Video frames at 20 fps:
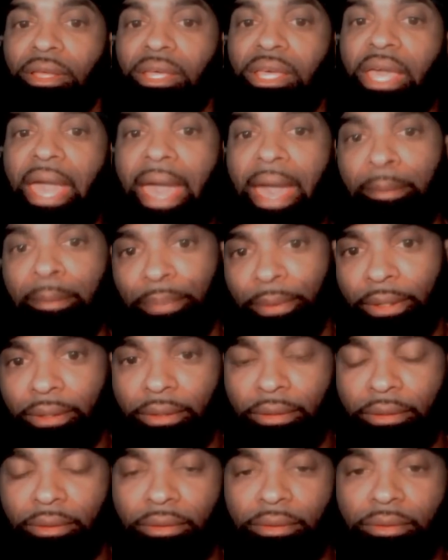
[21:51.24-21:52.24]
Cap.
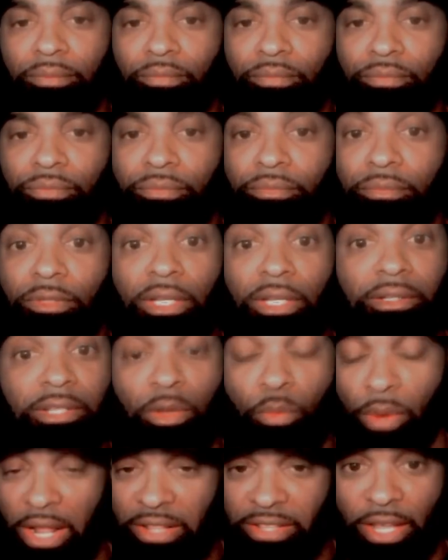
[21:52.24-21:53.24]

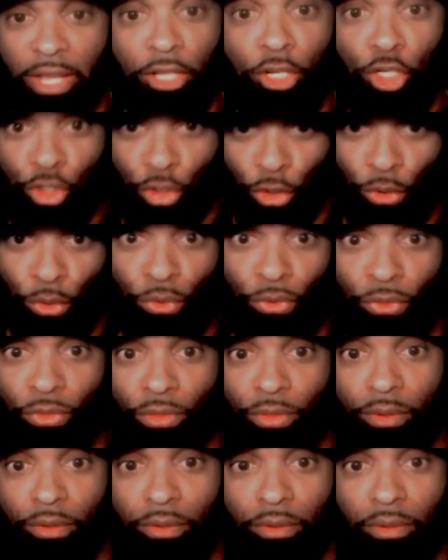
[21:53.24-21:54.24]
Then when I tell you the truth,
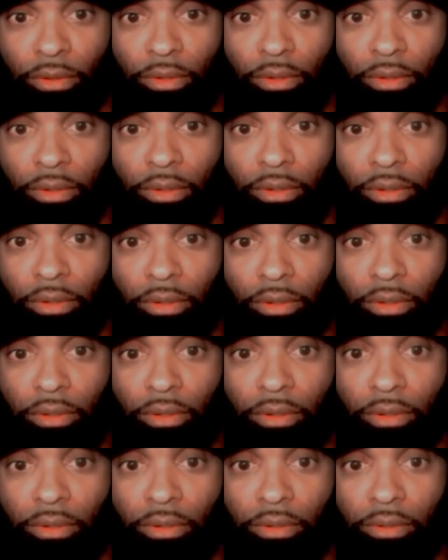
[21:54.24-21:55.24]

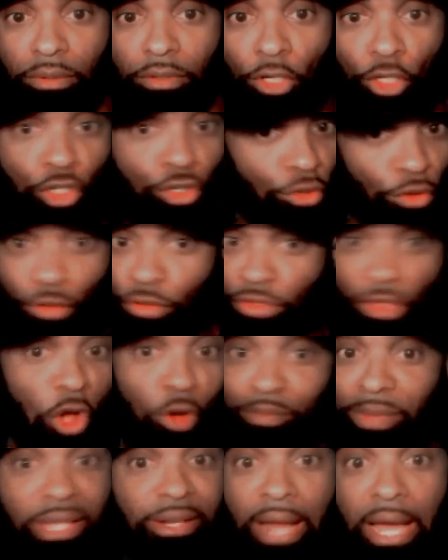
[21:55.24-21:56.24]
the truth
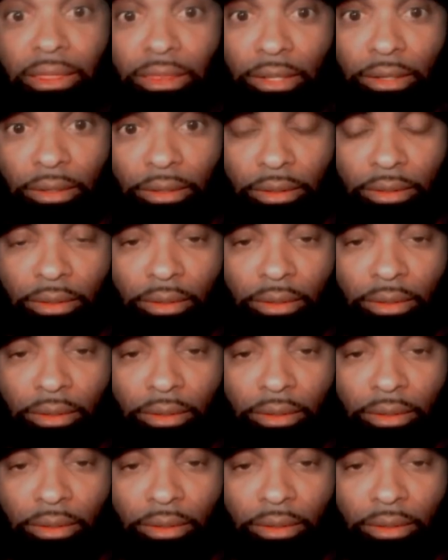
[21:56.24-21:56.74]
don't mean nothing.